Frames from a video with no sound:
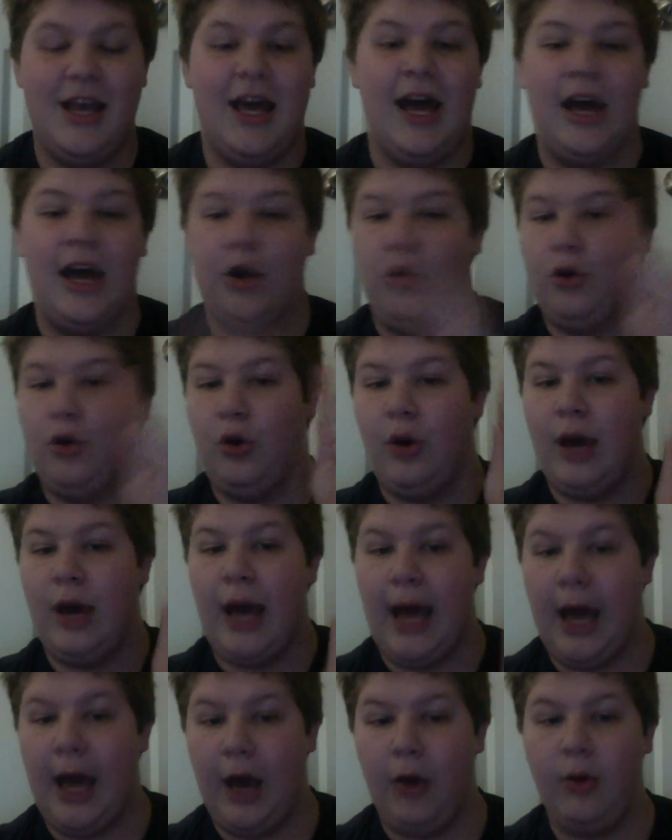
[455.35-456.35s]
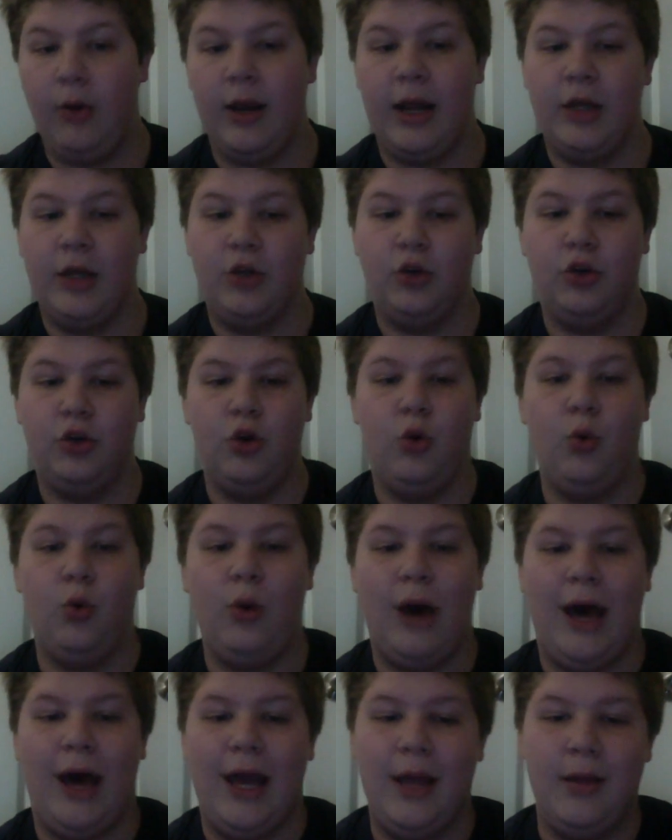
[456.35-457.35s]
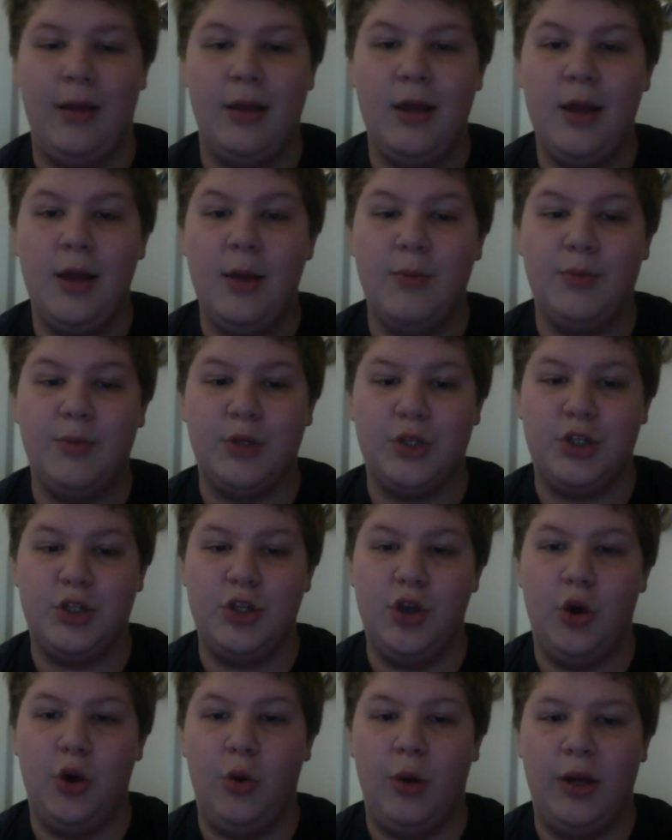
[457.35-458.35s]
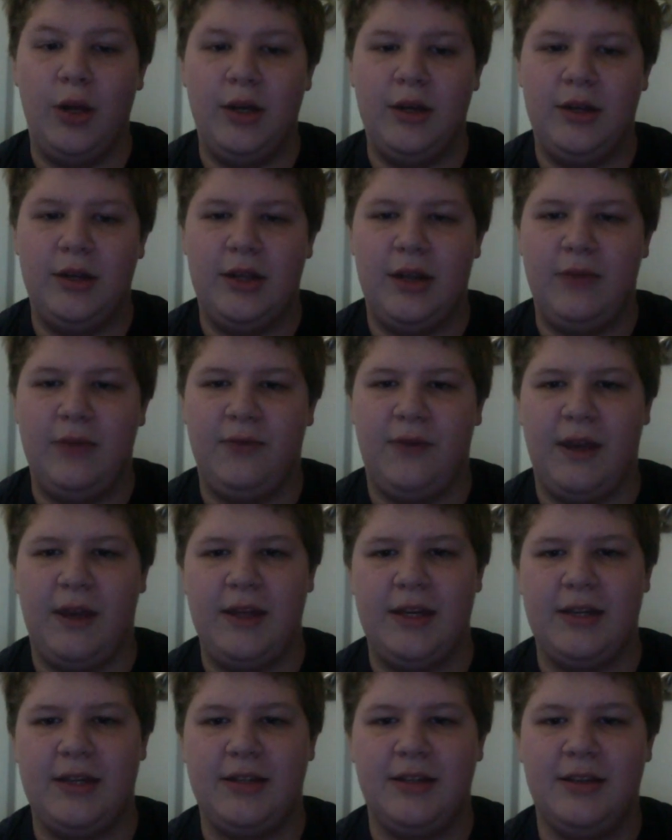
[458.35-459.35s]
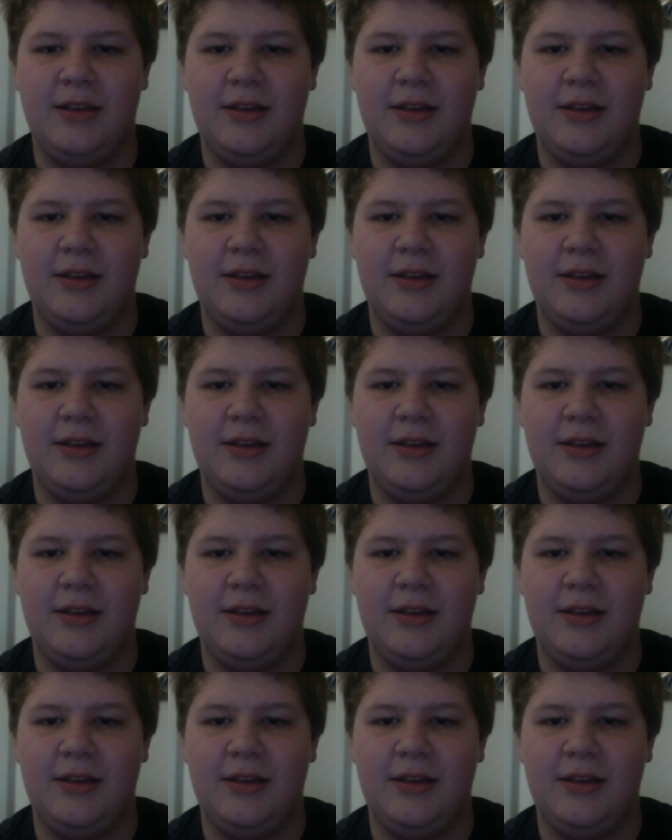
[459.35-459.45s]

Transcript: I don't know how, and I don't know why, but no one can find it.